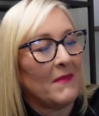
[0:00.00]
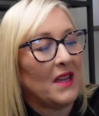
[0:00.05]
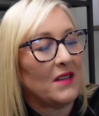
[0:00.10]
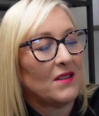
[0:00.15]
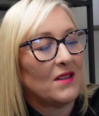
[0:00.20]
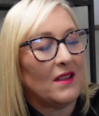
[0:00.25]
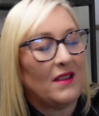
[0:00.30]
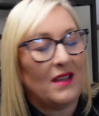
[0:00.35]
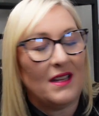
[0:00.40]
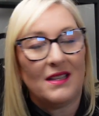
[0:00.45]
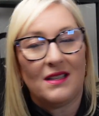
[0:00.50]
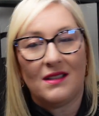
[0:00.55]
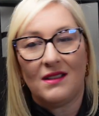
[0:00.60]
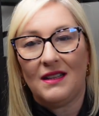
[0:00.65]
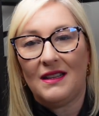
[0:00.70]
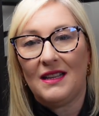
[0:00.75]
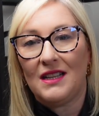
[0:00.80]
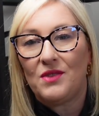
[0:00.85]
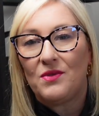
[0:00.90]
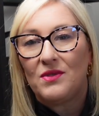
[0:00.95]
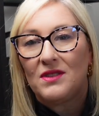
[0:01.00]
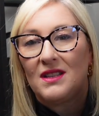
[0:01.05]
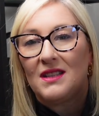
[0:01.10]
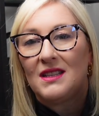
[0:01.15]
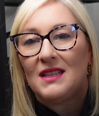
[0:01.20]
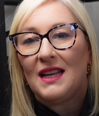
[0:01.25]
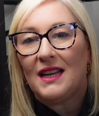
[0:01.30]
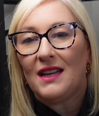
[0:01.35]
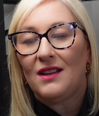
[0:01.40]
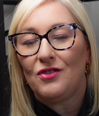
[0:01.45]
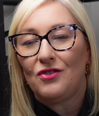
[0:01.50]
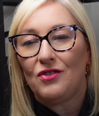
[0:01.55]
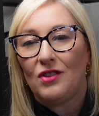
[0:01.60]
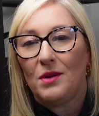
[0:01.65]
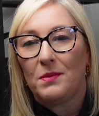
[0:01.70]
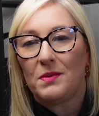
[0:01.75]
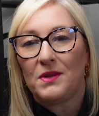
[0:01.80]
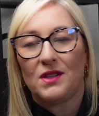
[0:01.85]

So this was the second drop.